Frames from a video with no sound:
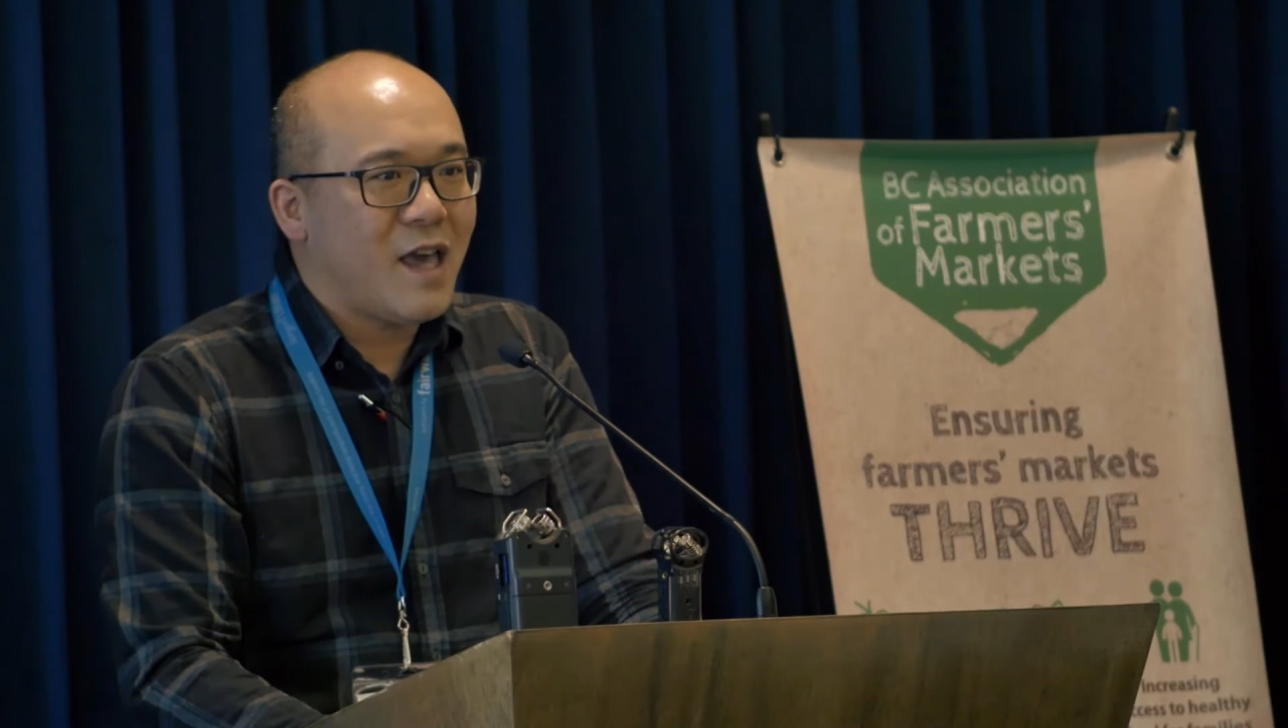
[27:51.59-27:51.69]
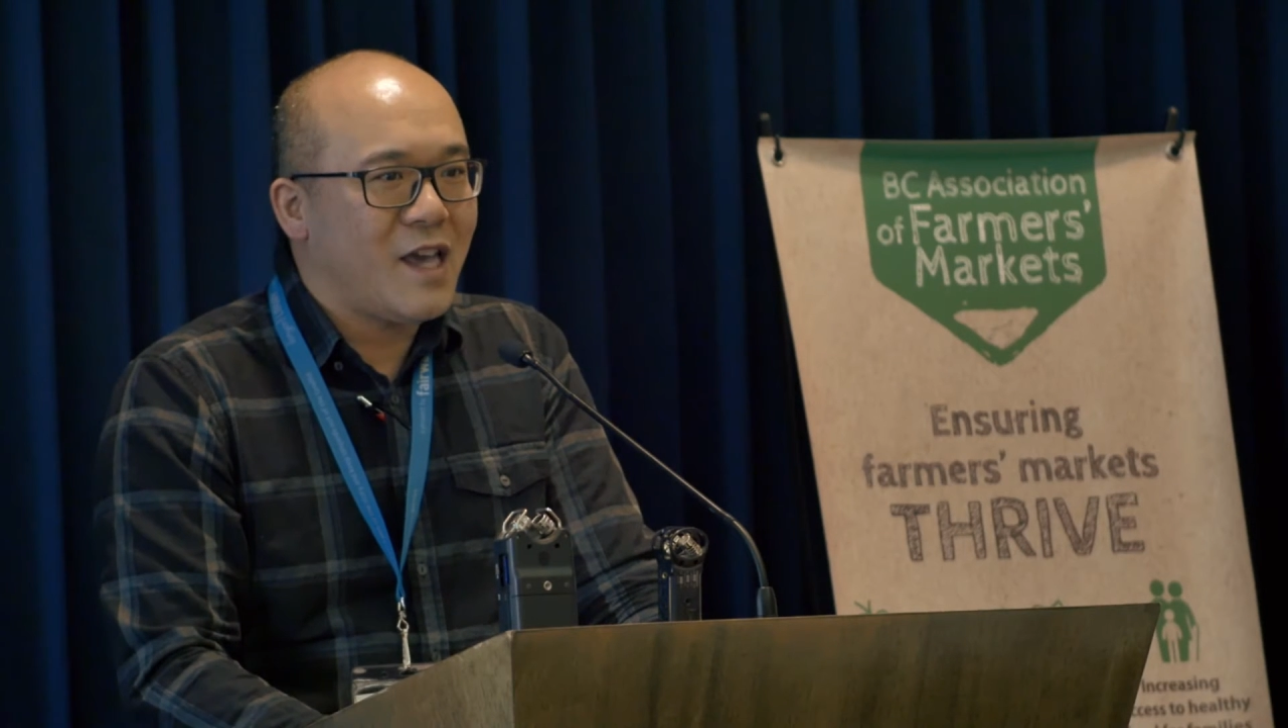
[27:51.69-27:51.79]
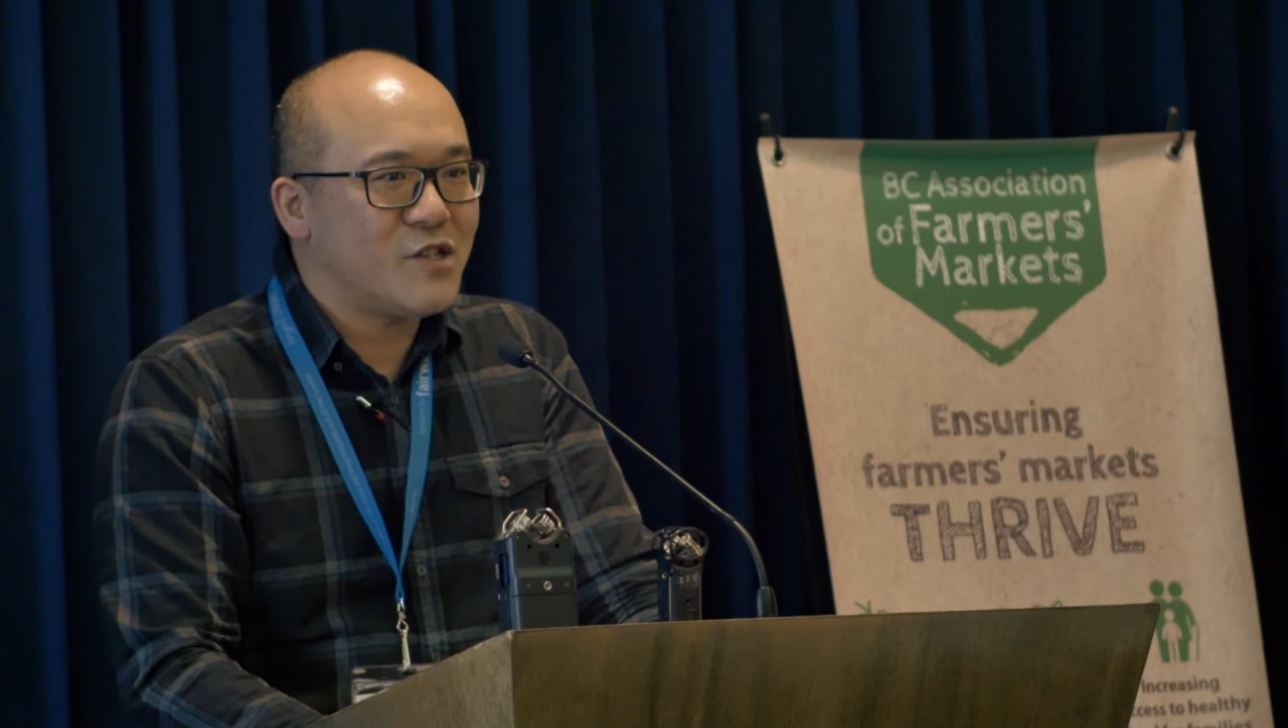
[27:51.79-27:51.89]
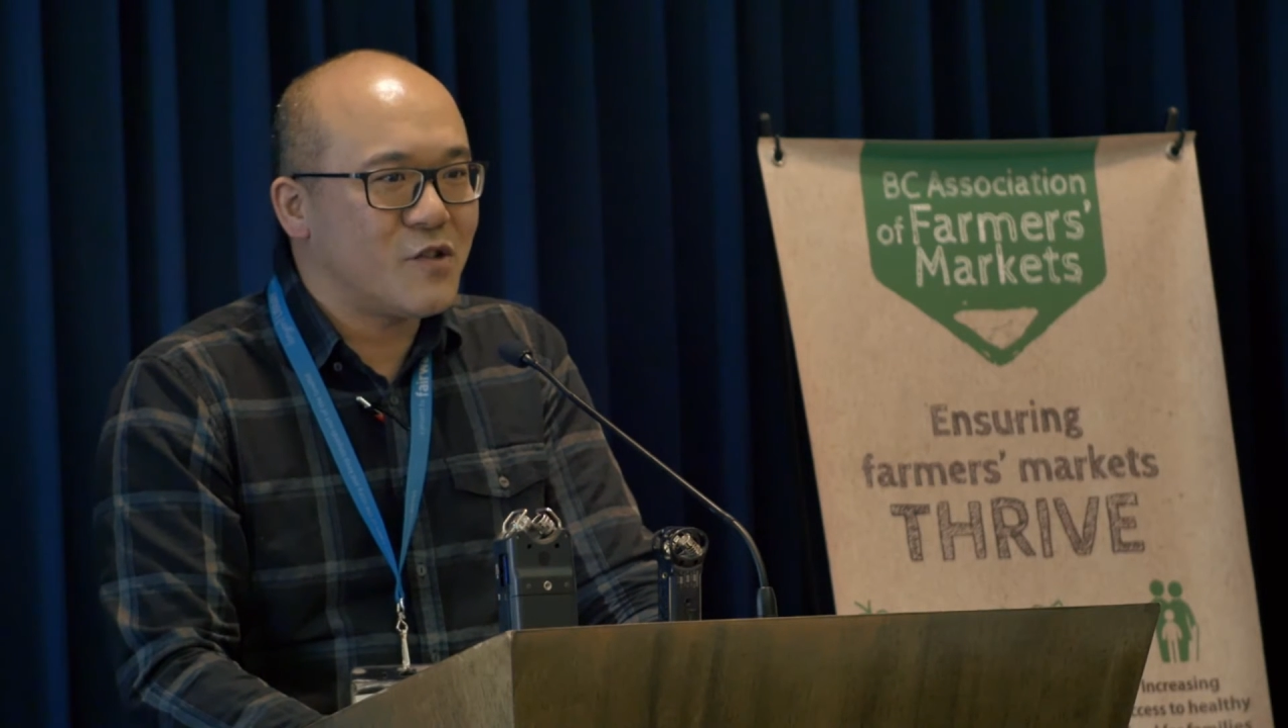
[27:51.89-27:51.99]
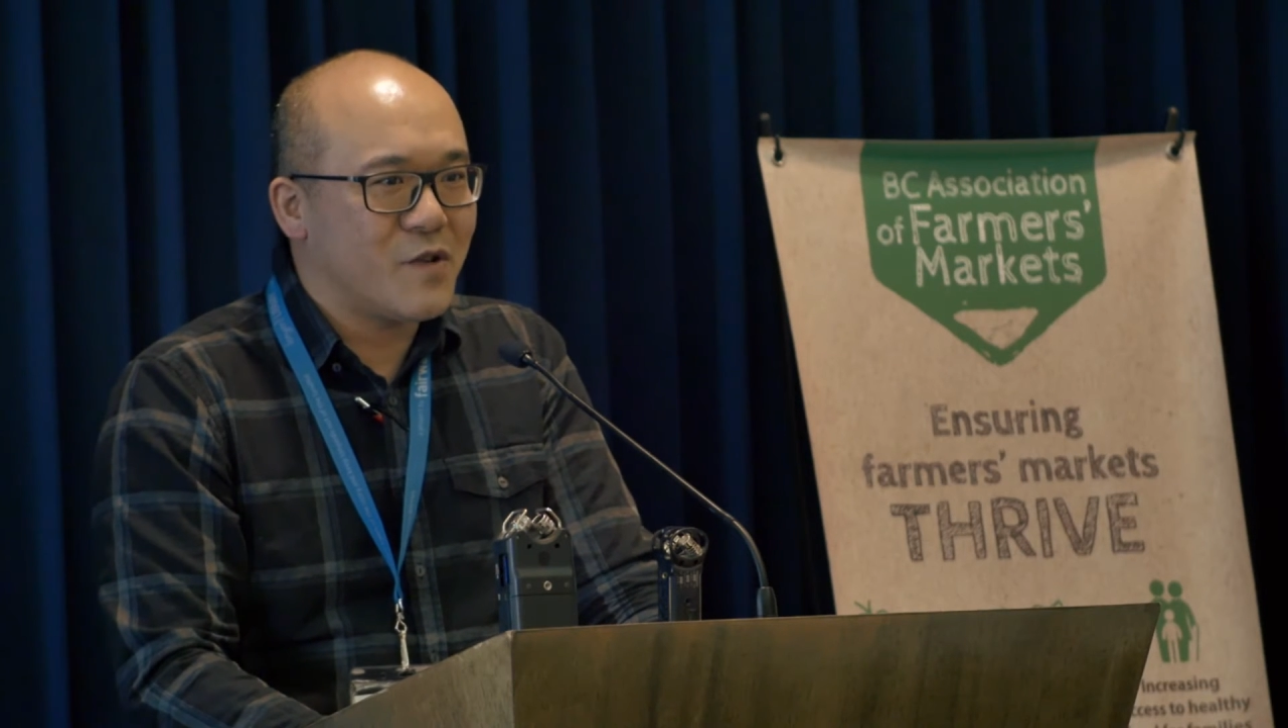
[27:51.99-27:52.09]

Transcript: Asian